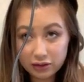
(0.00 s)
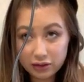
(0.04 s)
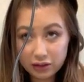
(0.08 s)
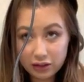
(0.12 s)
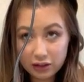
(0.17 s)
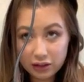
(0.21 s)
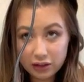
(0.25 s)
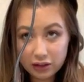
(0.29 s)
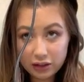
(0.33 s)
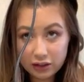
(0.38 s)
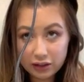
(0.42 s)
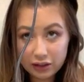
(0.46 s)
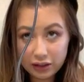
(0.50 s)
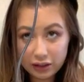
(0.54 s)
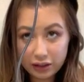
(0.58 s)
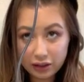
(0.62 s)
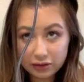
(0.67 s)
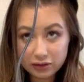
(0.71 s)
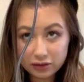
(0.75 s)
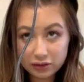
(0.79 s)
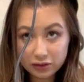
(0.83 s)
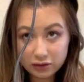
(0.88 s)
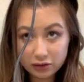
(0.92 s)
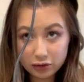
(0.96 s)
accidentally
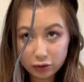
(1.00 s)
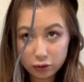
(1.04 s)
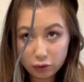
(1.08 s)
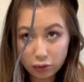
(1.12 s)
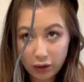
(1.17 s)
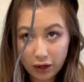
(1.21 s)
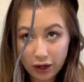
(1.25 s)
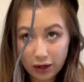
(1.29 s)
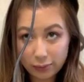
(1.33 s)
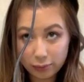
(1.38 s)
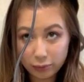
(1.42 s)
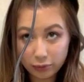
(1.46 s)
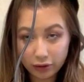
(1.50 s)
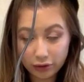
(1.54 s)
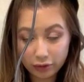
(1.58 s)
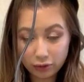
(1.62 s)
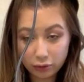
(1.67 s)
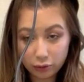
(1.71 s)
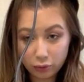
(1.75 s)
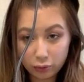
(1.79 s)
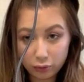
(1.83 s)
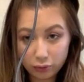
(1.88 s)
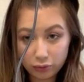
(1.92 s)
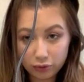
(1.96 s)
grabbed like the whole thing
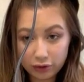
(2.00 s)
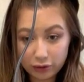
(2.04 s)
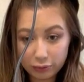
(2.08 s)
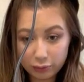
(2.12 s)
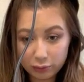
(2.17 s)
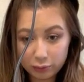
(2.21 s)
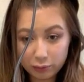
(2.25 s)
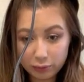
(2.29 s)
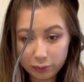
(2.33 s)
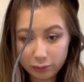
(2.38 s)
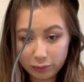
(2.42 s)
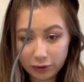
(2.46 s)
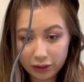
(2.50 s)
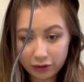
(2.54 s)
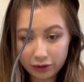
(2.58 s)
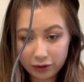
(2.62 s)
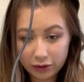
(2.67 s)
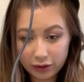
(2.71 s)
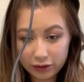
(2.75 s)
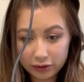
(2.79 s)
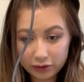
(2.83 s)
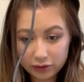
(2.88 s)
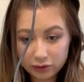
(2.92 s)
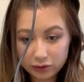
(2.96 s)
with my bare hand,
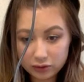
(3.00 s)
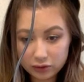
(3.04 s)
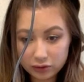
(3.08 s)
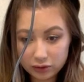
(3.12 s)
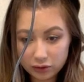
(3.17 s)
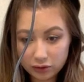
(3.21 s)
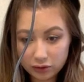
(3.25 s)
so